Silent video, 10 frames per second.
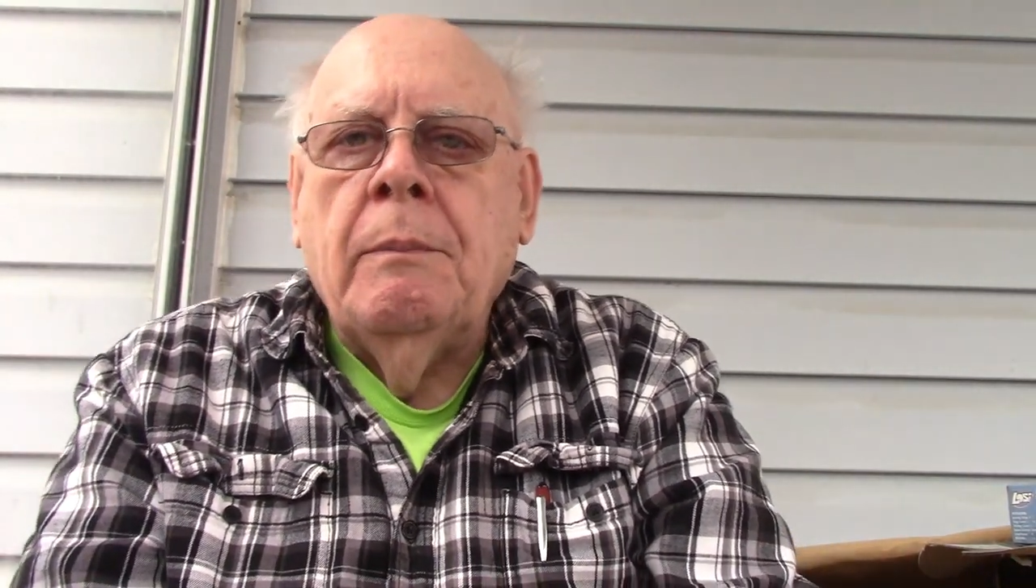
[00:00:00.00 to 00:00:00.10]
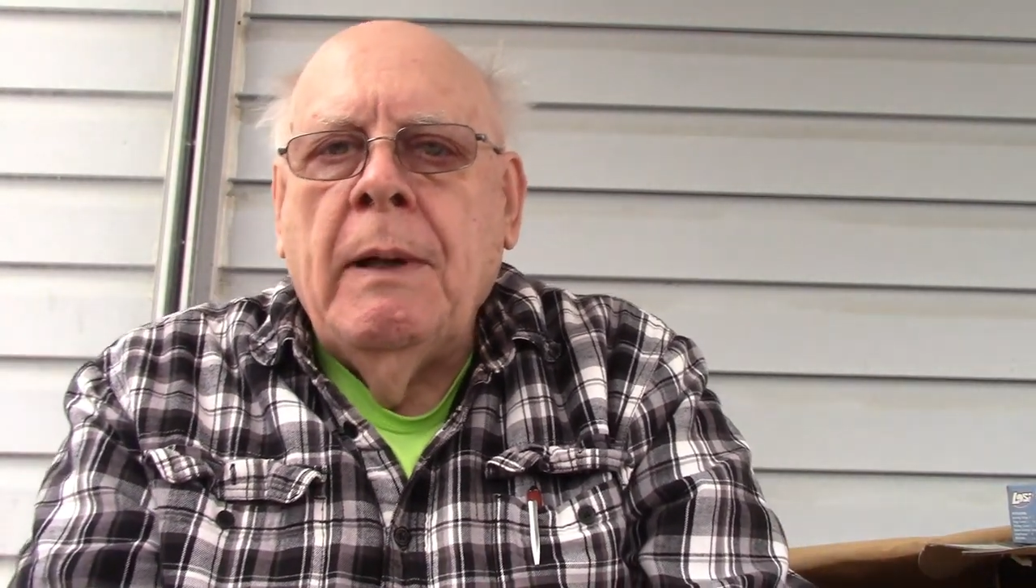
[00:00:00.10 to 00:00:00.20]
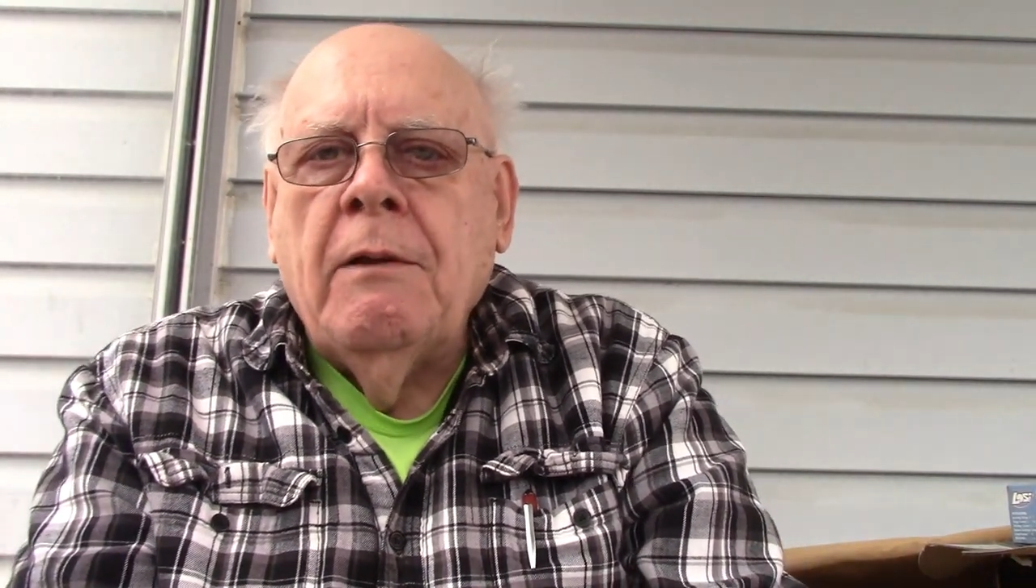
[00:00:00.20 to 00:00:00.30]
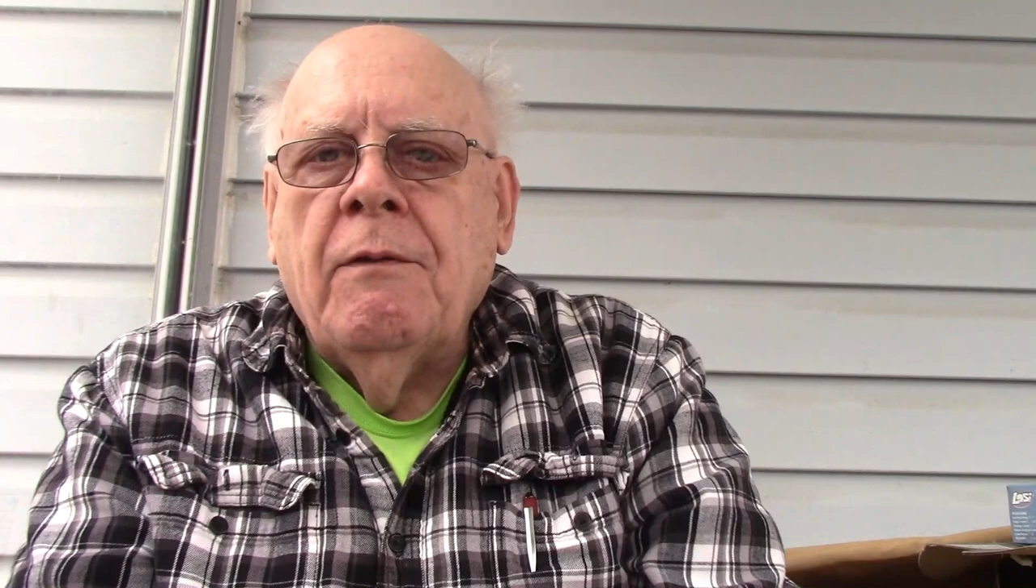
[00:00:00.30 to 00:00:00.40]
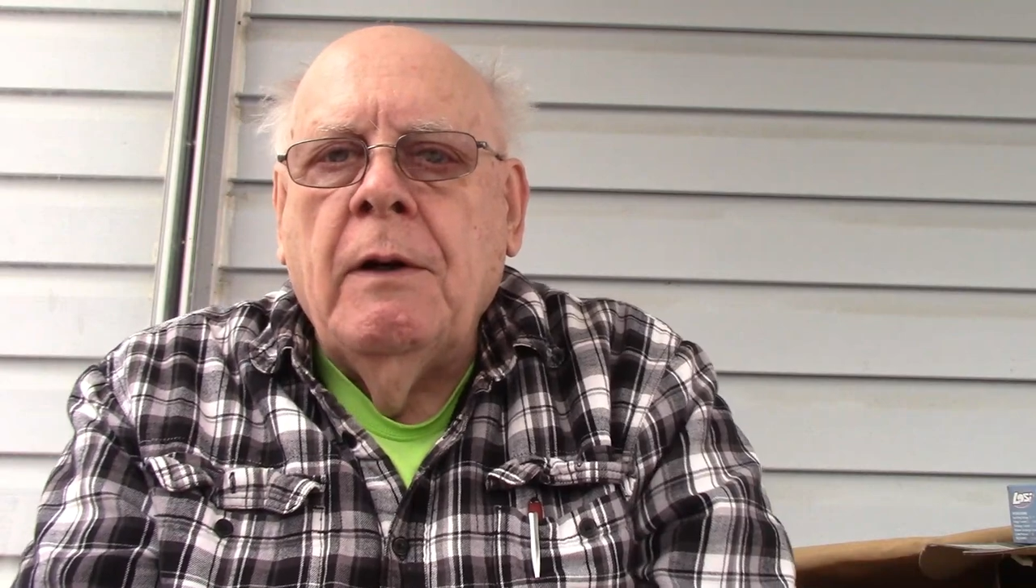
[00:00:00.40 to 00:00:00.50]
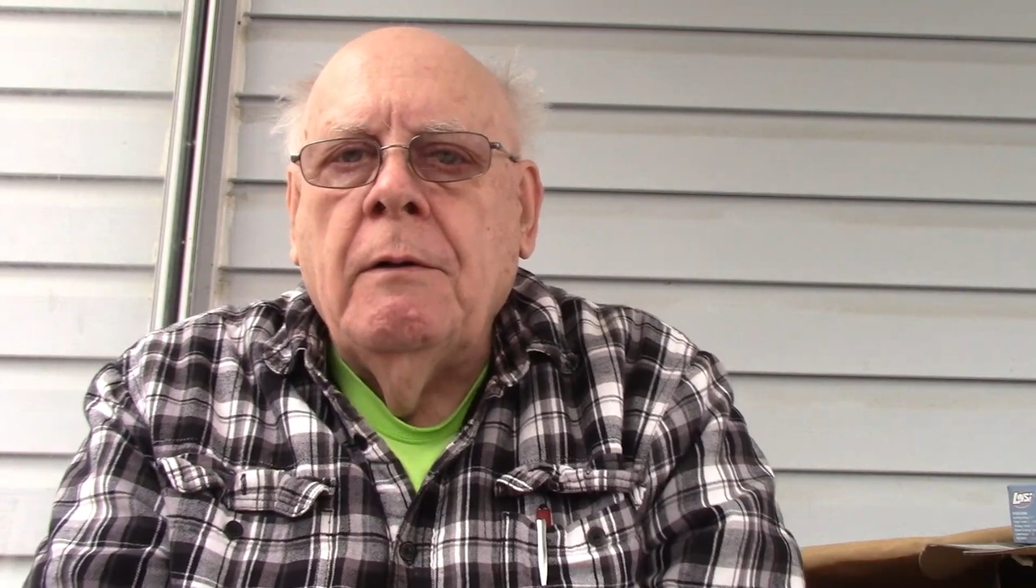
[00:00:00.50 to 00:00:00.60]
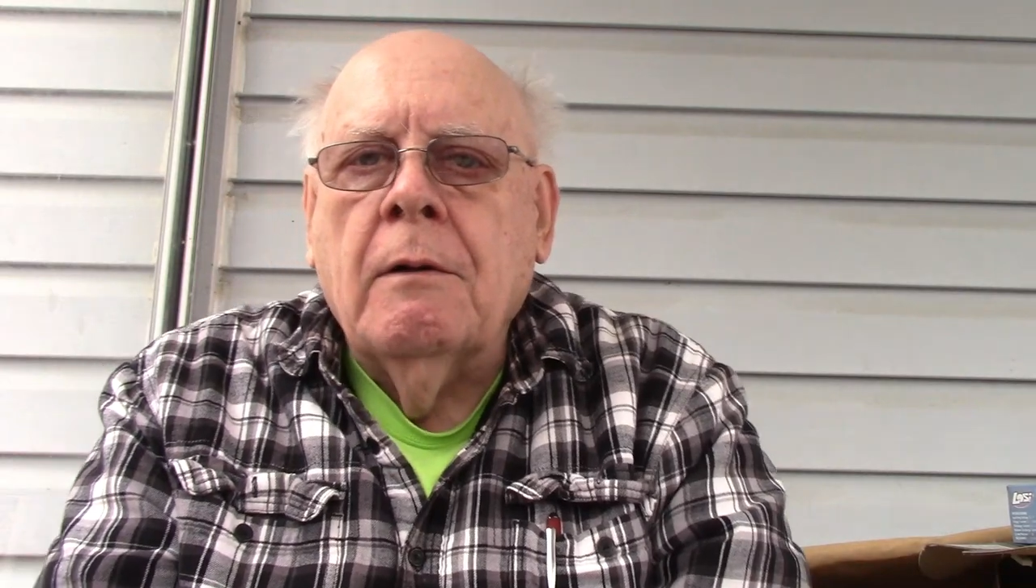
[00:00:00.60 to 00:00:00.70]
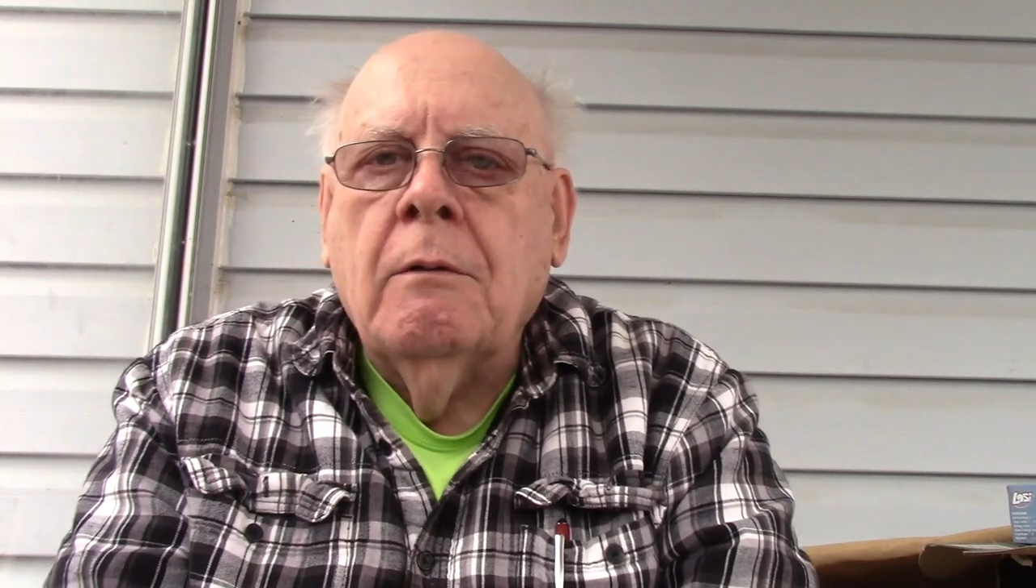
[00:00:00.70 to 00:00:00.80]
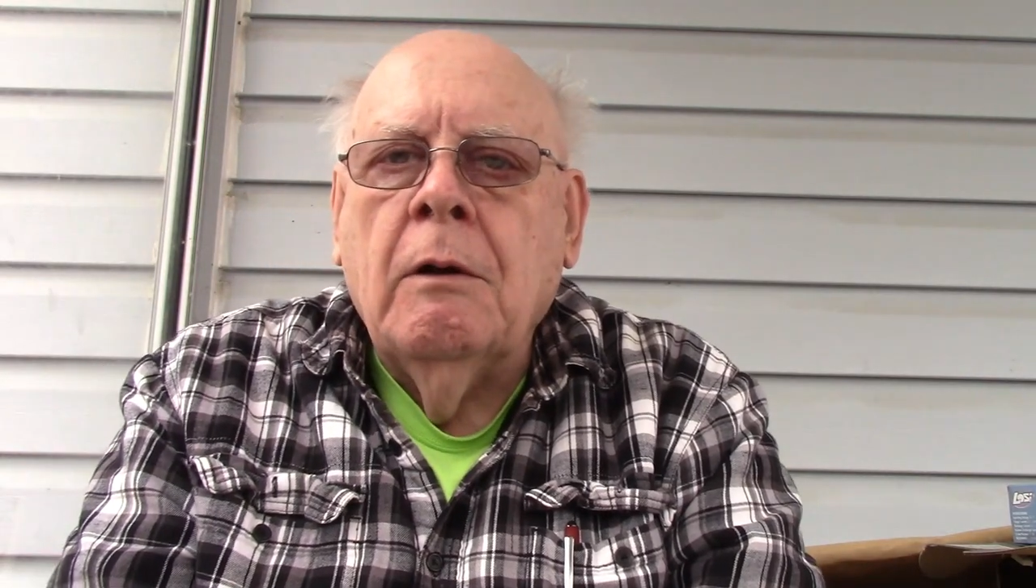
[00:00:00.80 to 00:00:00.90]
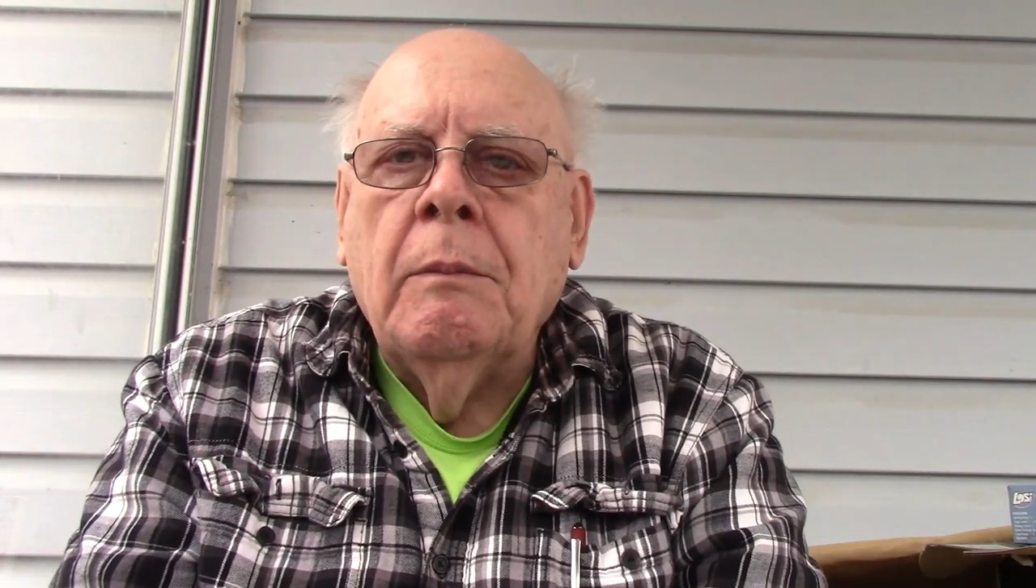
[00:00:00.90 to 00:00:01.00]

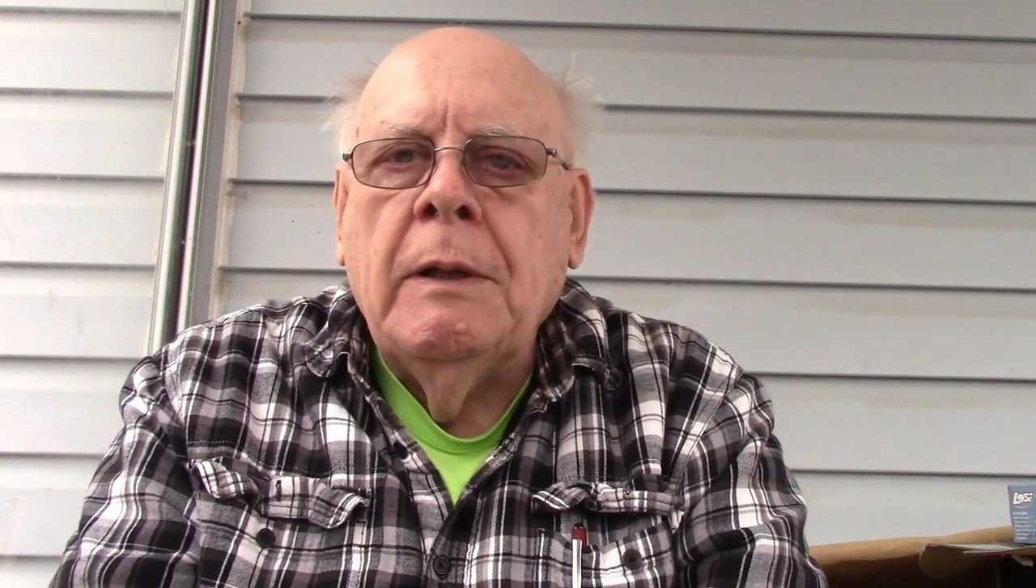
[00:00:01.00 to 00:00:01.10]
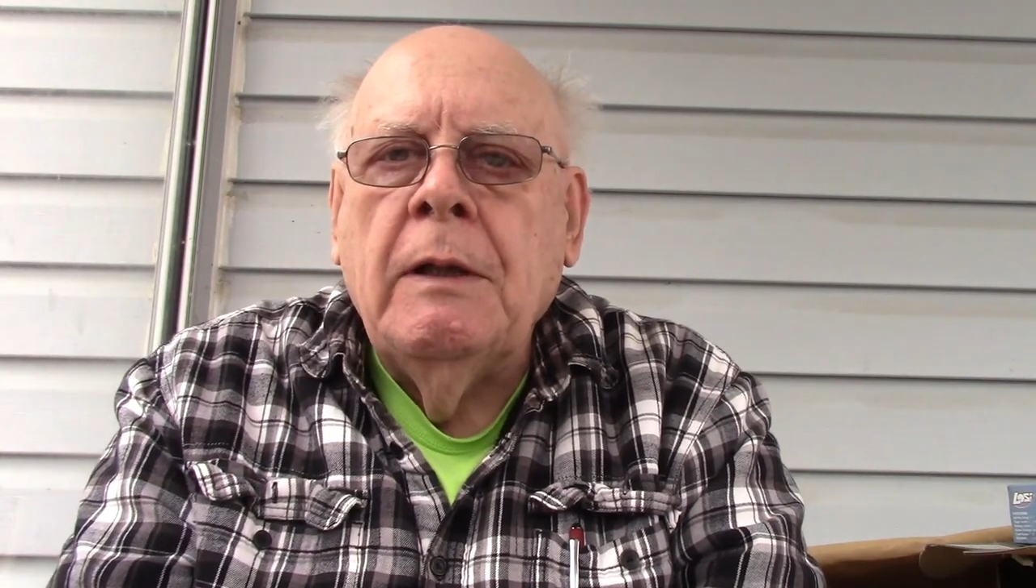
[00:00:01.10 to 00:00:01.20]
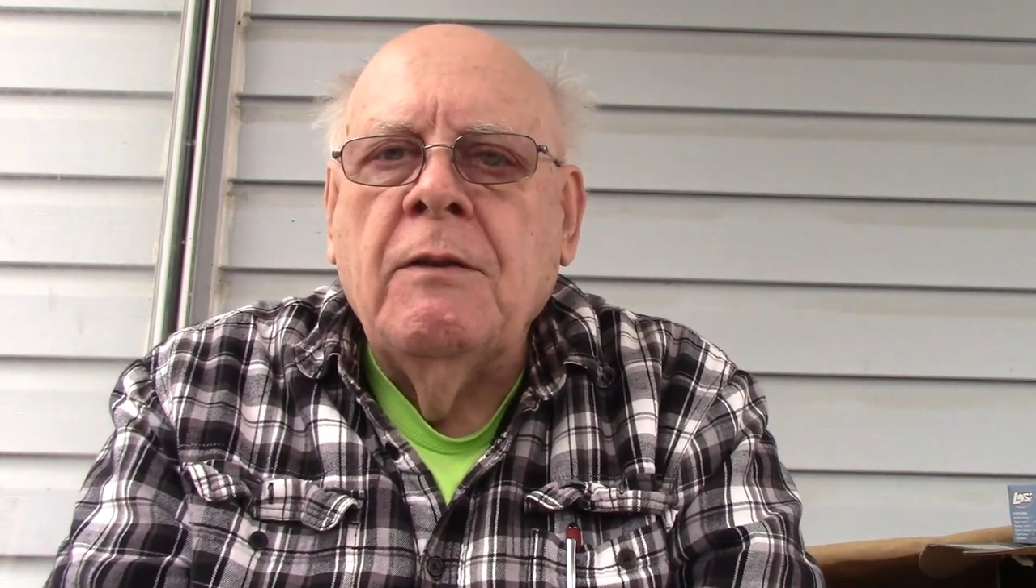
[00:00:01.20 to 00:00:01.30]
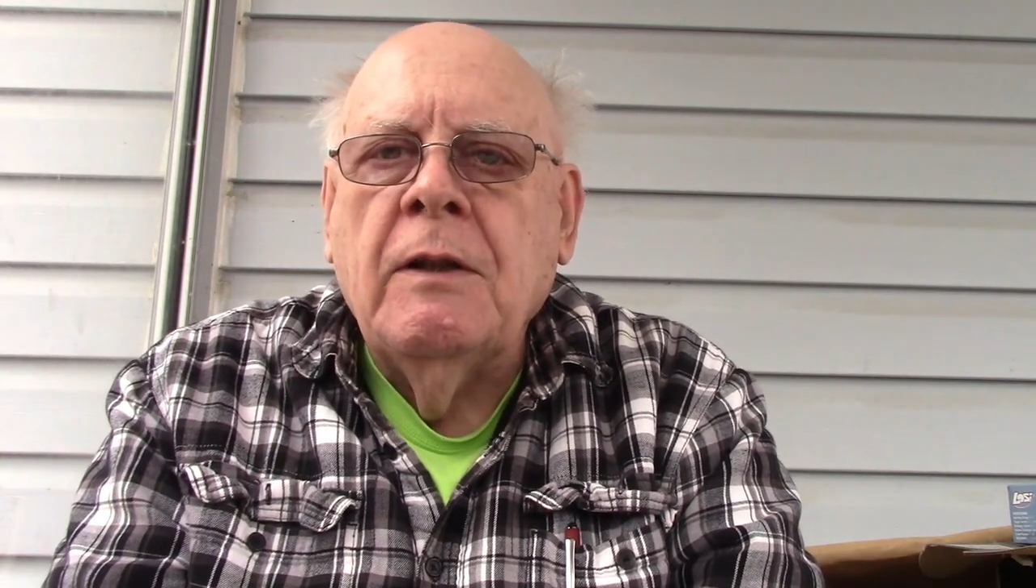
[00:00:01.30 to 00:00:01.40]
Pathfinder equipment is